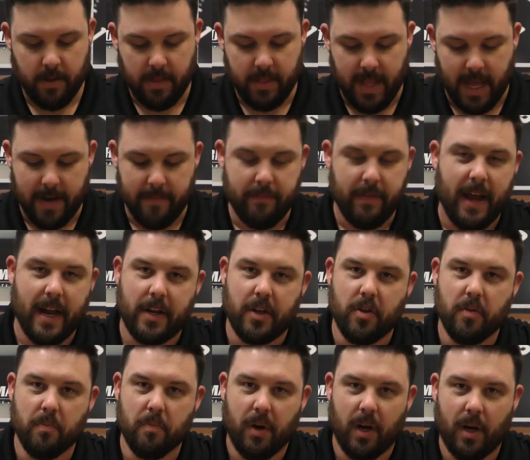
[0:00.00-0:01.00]
that
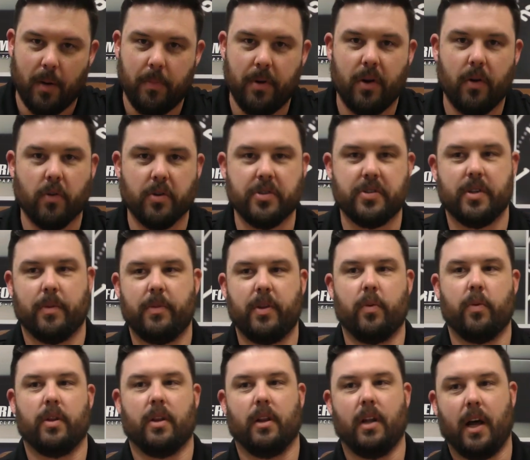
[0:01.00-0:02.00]
vacuum pump or something
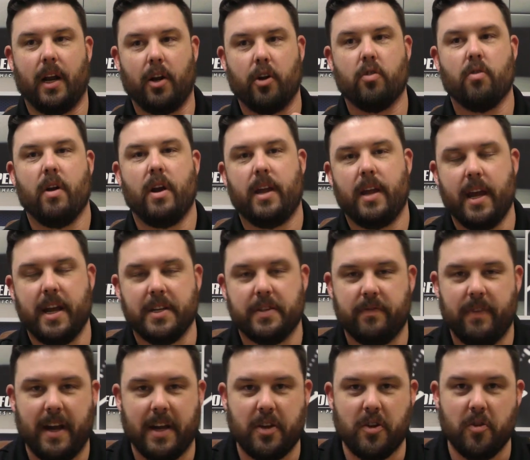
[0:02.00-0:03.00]
with a lot of crankcase
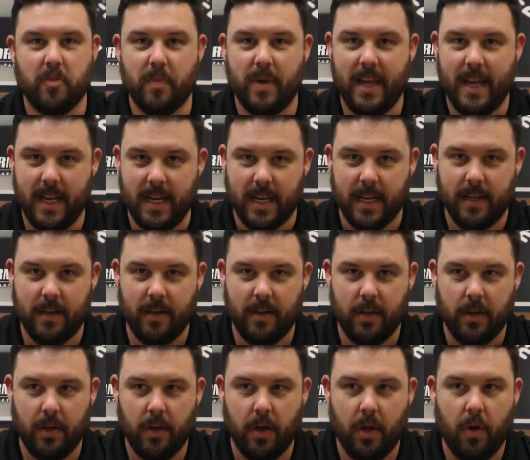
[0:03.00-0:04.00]
vacuum in it,
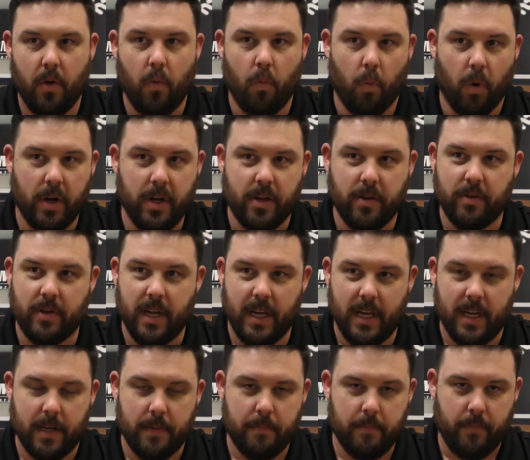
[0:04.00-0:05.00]
what you
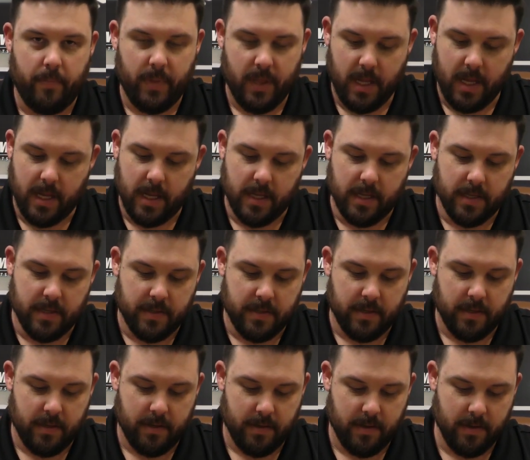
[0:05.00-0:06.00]
get
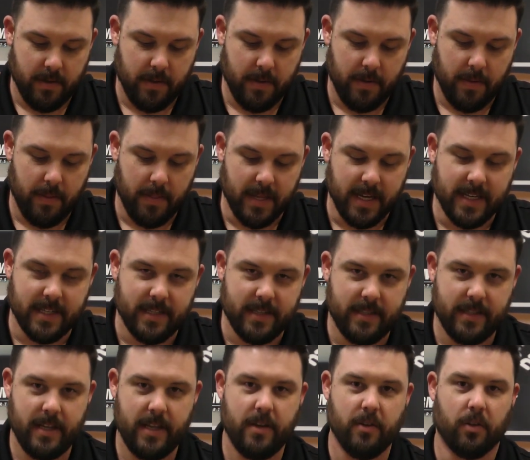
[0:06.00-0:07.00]
is the
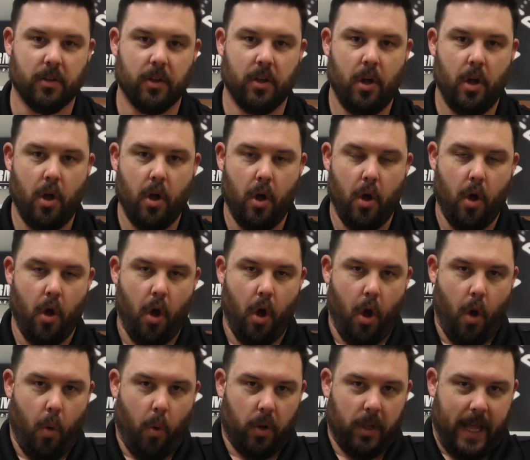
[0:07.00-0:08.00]
seal
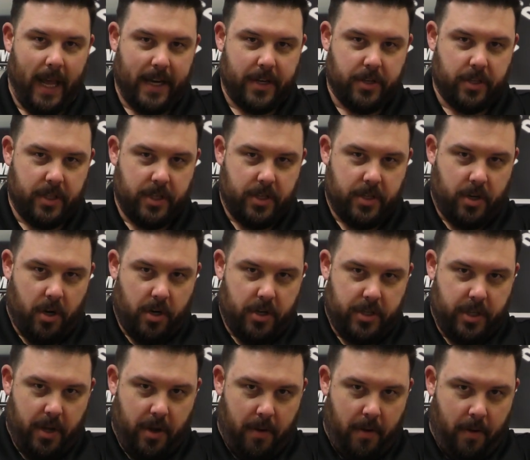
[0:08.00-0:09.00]
will actually
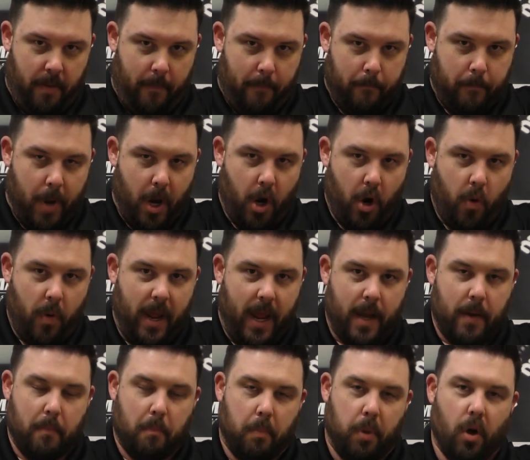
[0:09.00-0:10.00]
start to bow
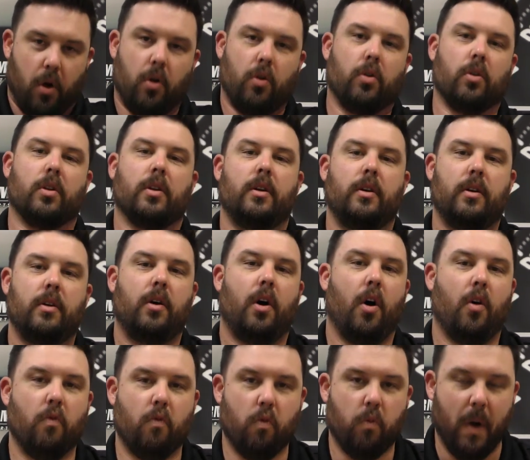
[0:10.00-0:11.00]
and pull
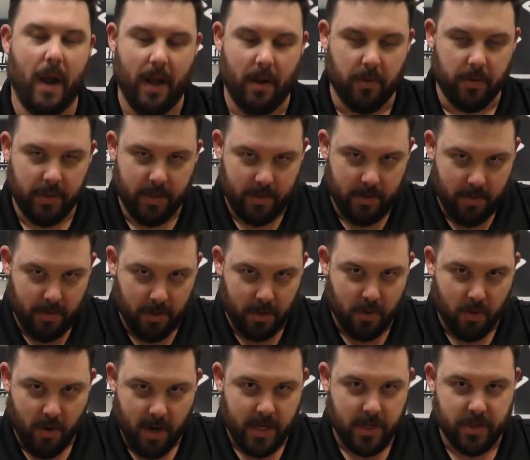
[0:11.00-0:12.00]
around the
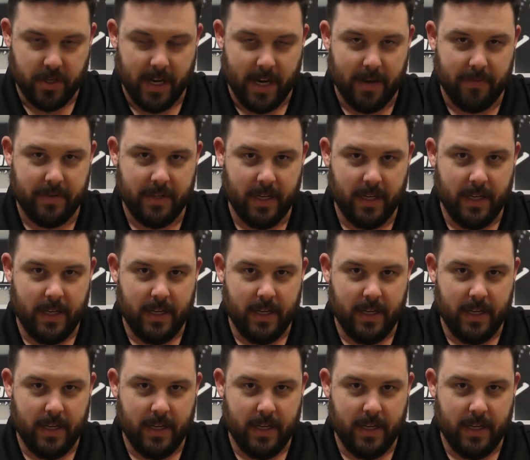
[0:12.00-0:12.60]
crankshaft.